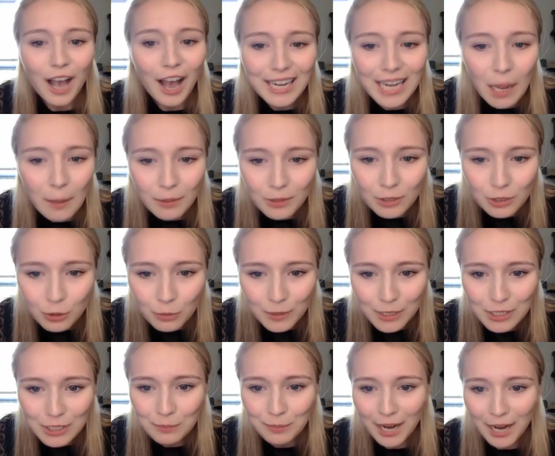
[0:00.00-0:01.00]
unable to
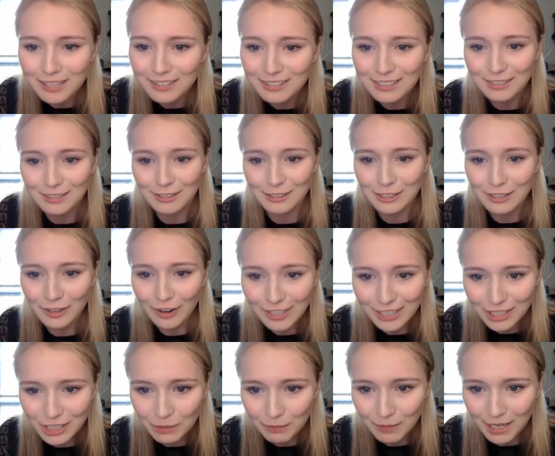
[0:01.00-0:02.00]
express his
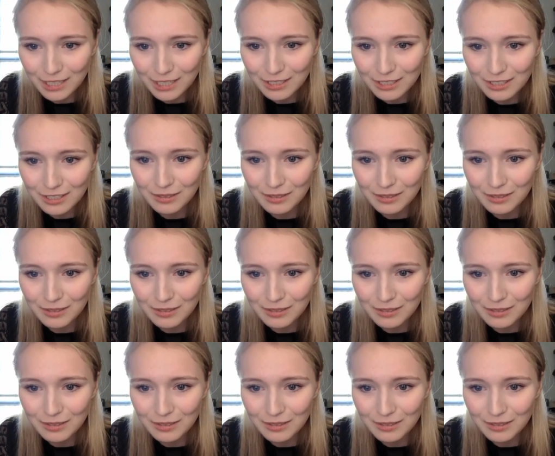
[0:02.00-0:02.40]
astonishment,